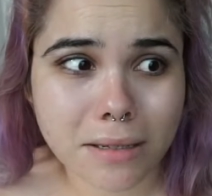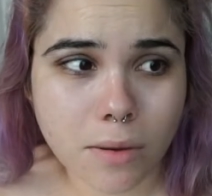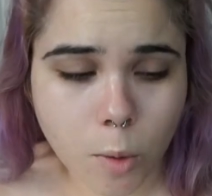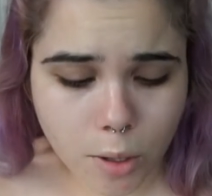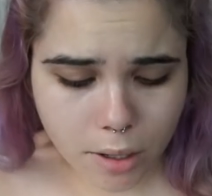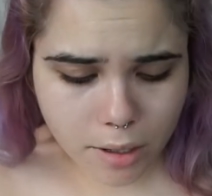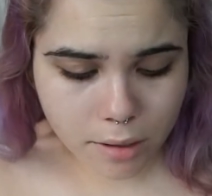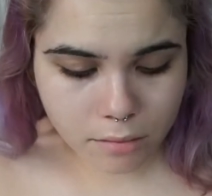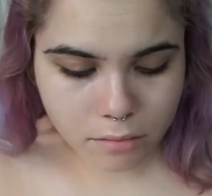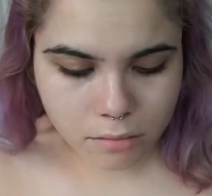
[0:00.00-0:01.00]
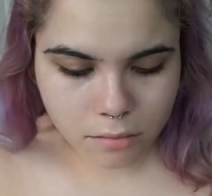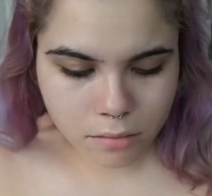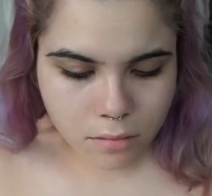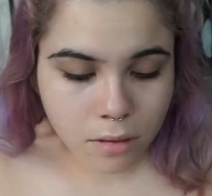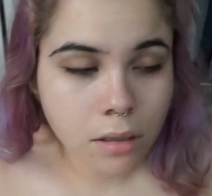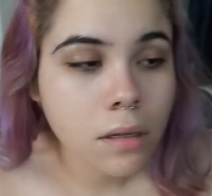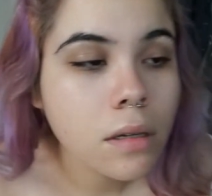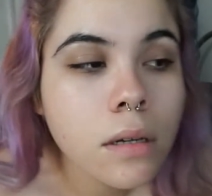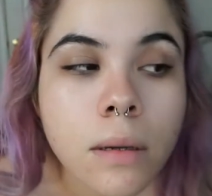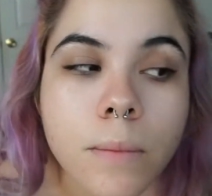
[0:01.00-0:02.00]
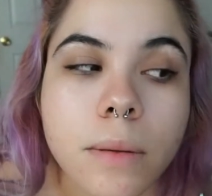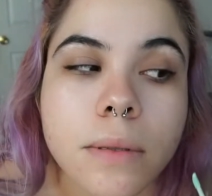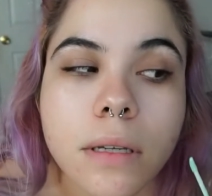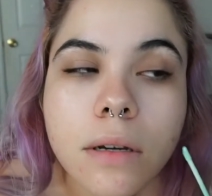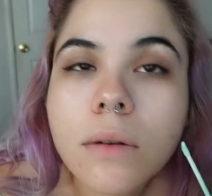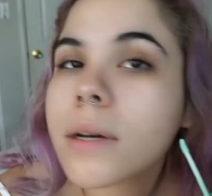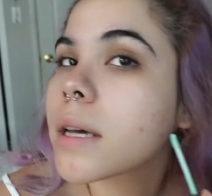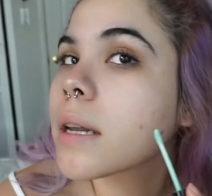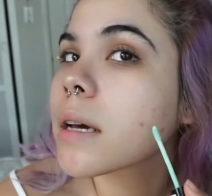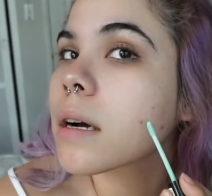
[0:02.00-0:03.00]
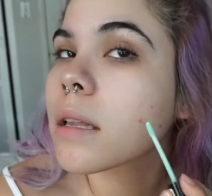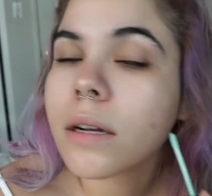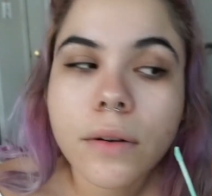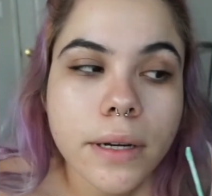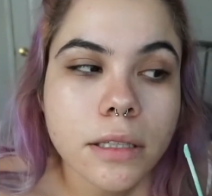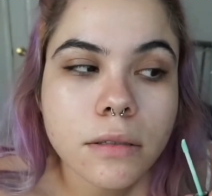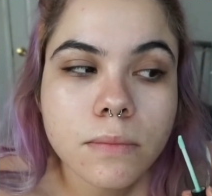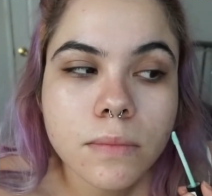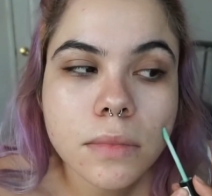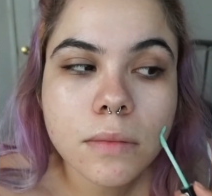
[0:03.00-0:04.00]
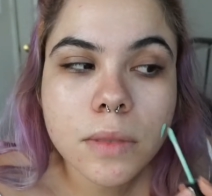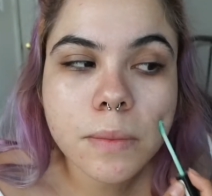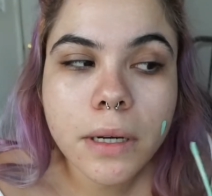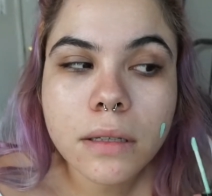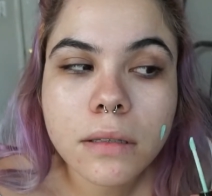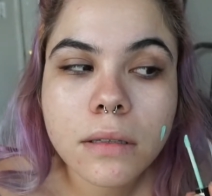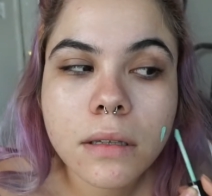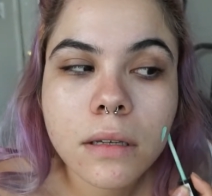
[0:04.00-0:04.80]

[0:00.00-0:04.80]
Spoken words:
doesn't work. I'm just gonna go in and color correct some spots.